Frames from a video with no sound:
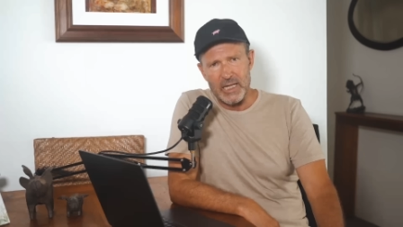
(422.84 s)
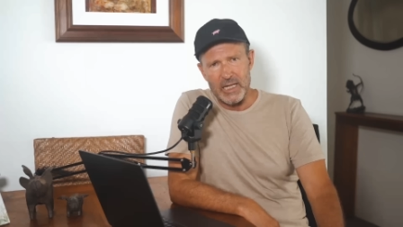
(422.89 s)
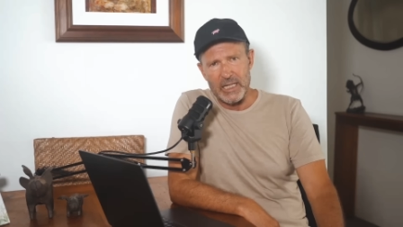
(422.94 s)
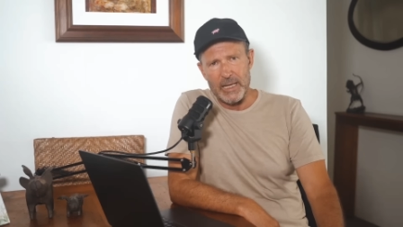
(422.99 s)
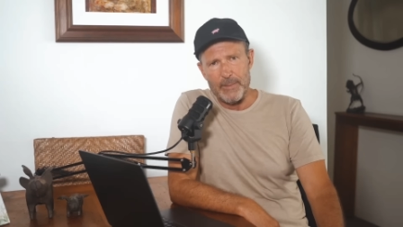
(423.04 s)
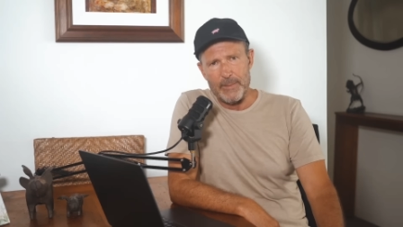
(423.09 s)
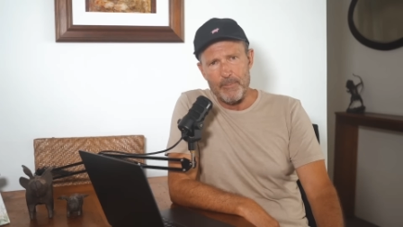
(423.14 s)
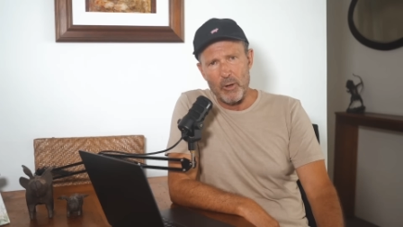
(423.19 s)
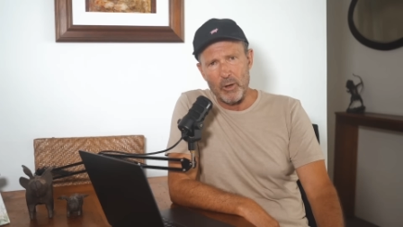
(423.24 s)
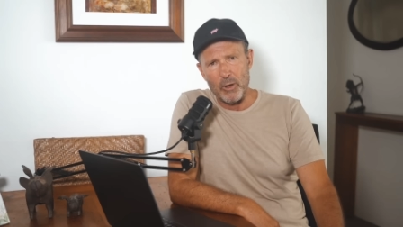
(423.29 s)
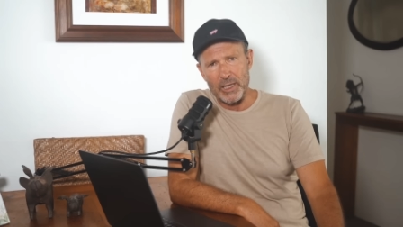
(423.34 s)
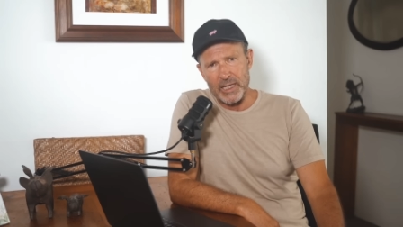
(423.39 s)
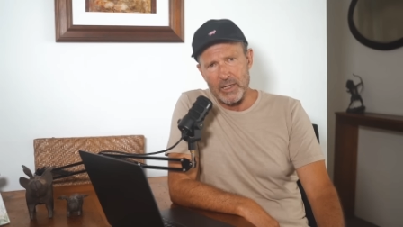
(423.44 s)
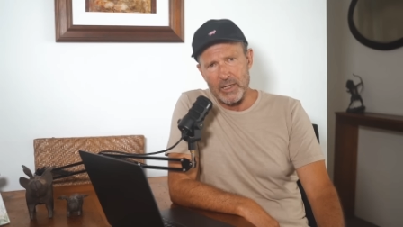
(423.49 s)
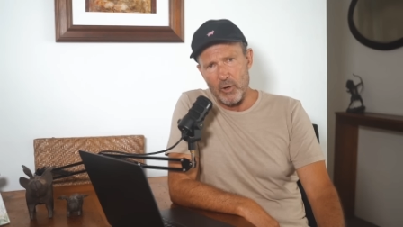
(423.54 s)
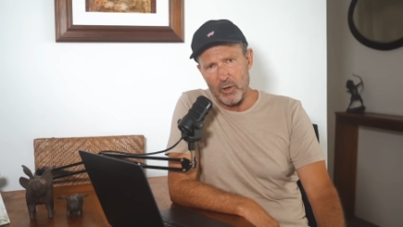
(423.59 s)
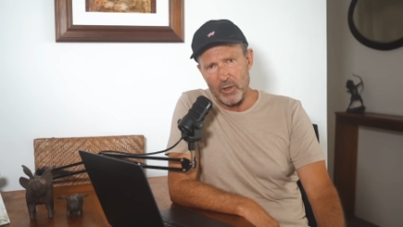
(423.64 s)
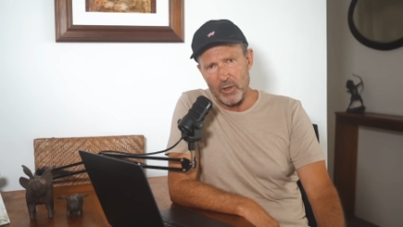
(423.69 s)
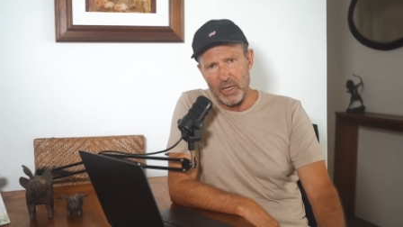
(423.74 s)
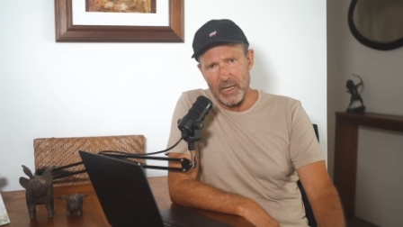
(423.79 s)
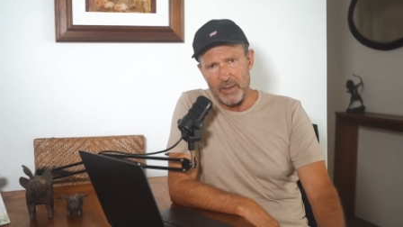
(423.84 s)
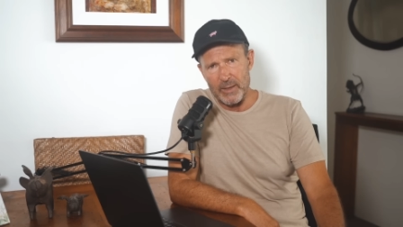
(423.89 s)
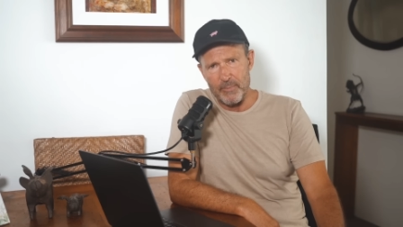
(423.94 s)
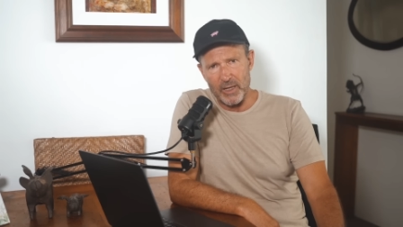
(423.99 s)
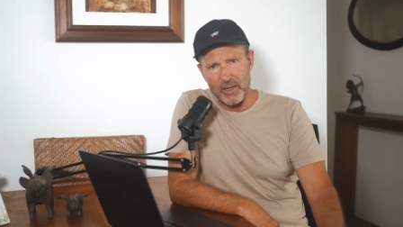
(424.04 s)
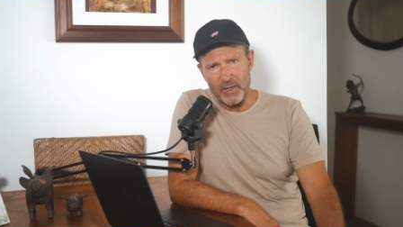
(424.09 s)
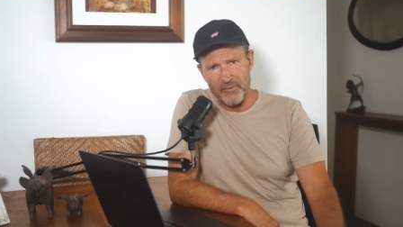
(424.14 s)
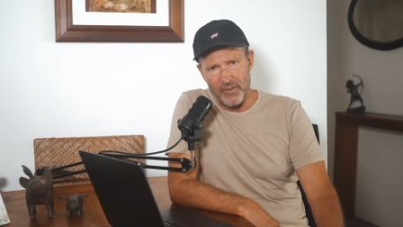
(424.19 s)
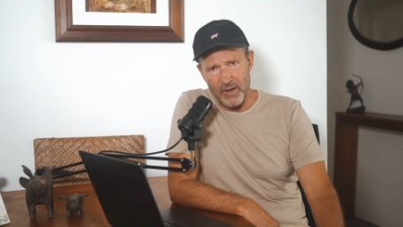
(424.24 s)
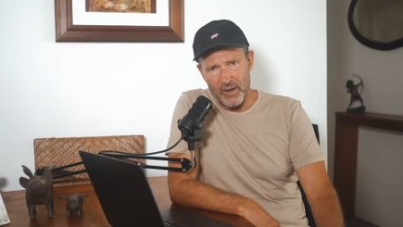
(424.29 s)
and their mollycoddling by
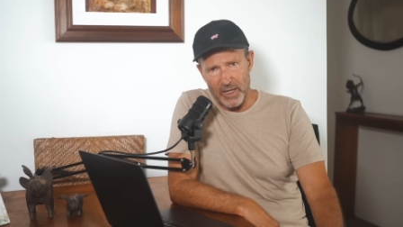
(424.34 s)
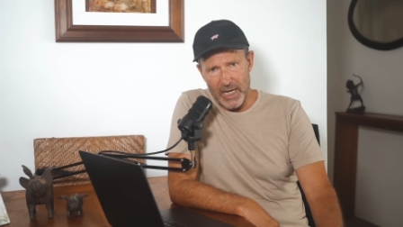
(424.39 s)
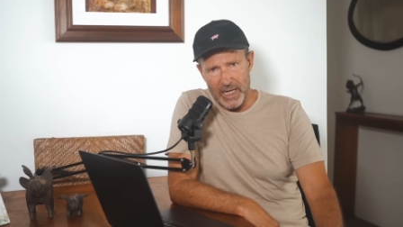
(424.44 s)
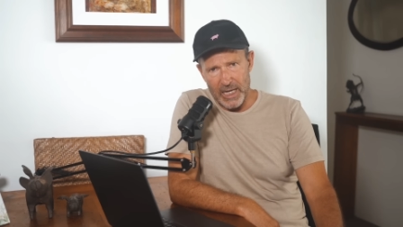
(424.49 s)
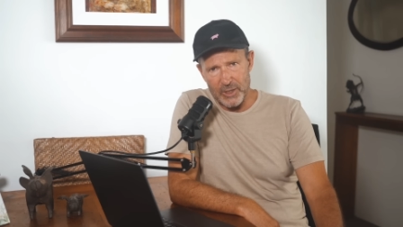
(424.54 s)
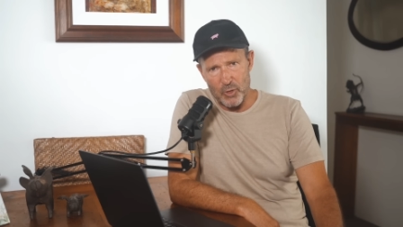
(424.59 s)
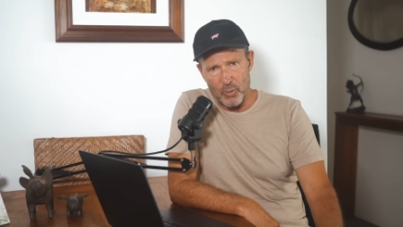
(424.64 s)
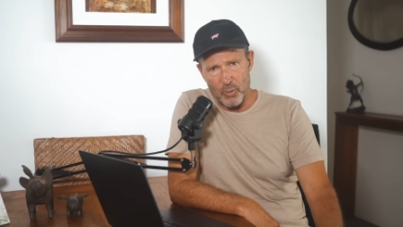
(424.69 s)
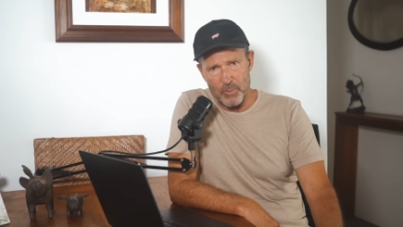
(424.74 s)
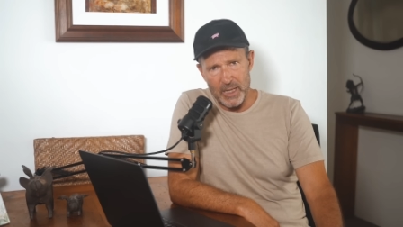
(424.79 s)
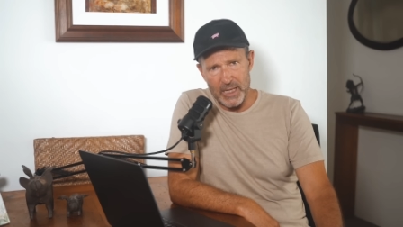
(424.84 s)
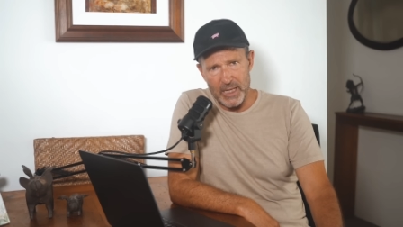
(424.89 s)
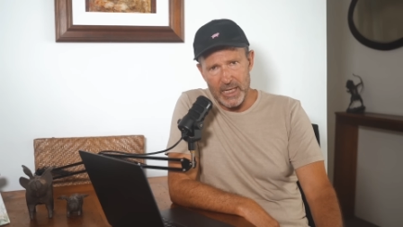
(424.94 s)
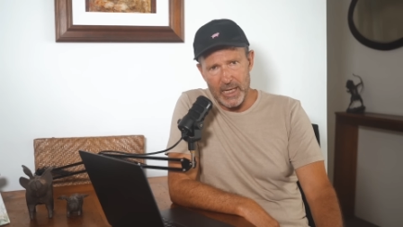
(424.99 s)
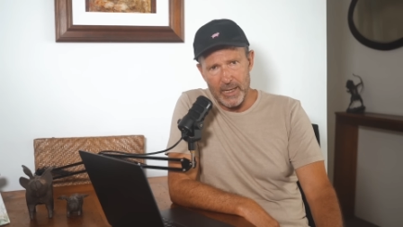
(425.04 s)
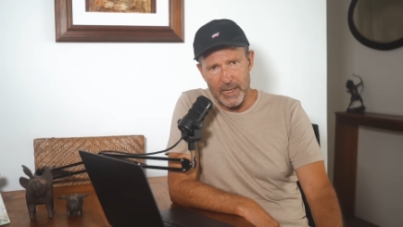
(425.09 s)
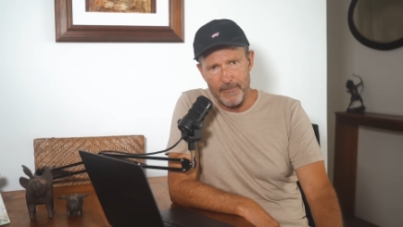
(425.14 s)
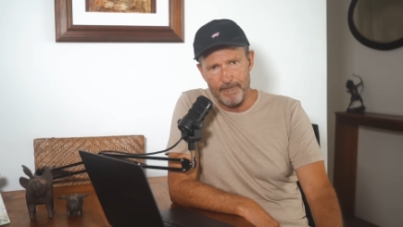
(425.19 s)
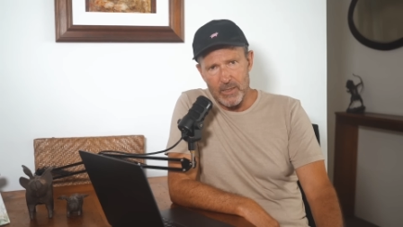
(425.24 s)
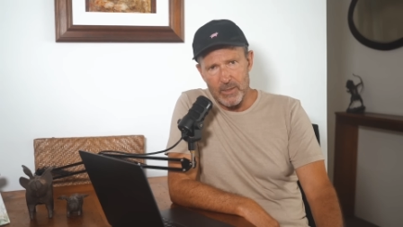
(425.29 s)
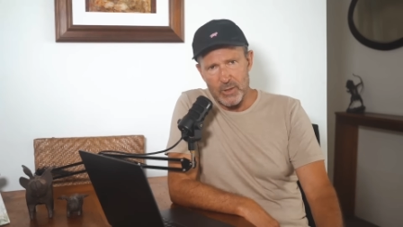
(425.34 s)
the financial media.